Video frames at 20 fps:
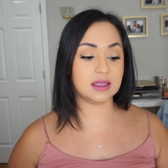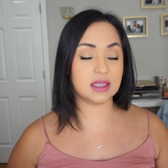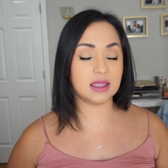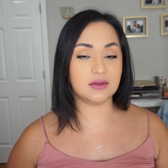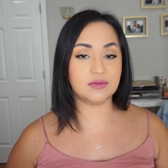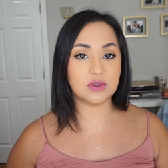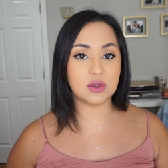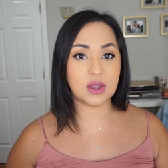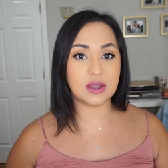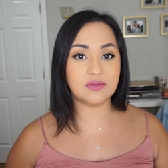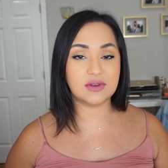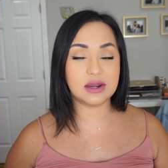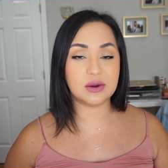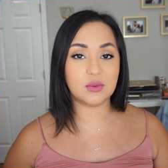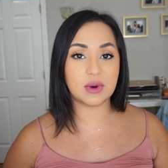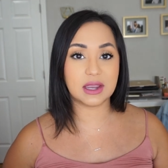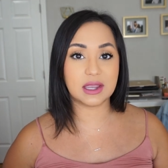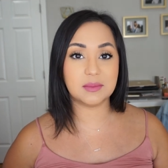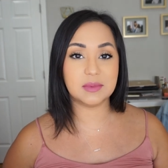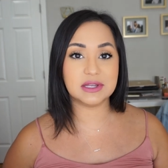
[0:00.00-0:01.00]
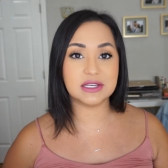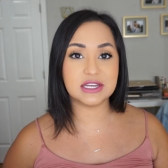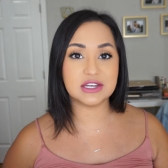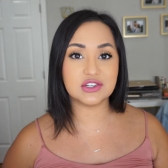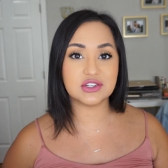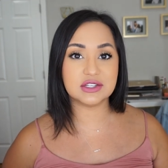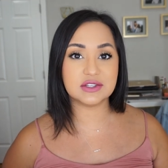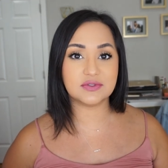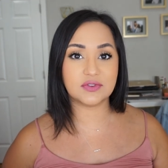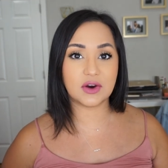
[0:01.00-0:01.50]
if you have any
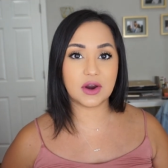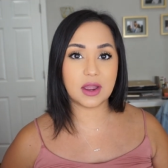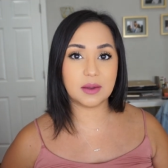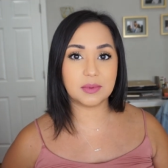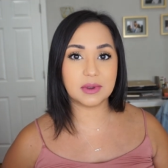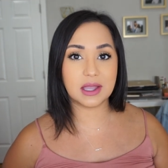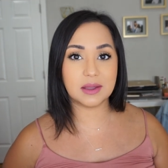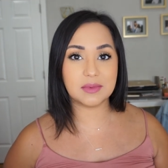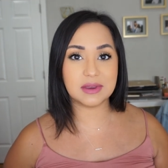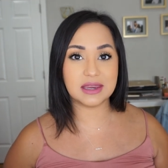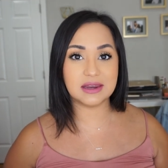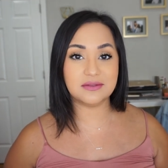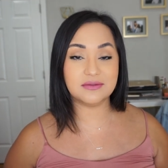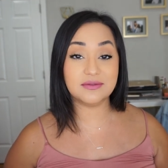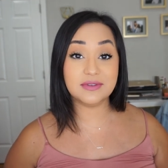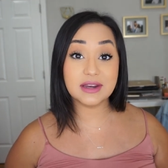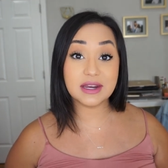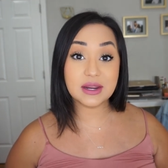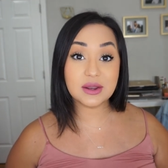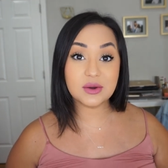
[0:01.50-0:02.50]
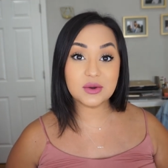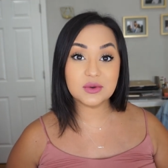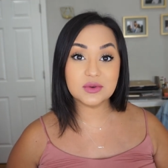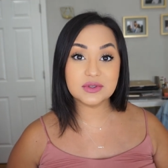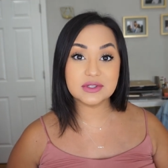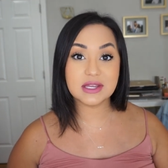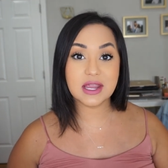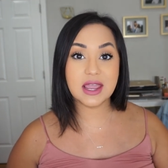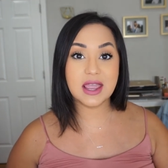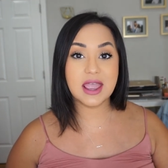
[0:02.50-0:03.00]
recommendations for upcoming
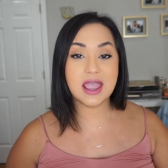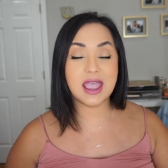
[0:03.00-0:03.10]
videos,